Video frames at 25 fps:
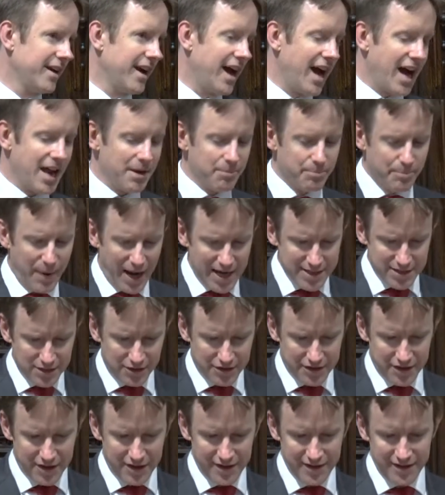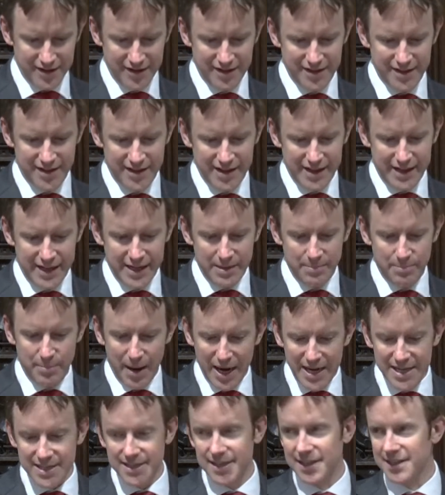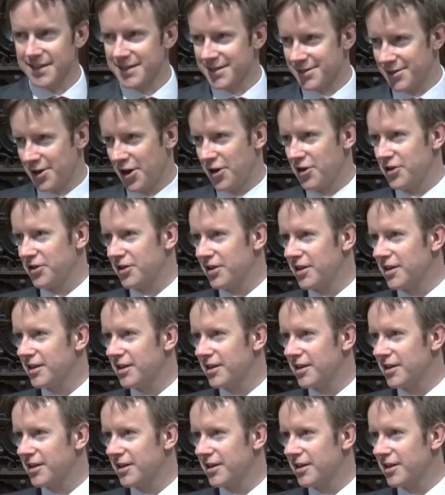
and Basildon and Basingstoke.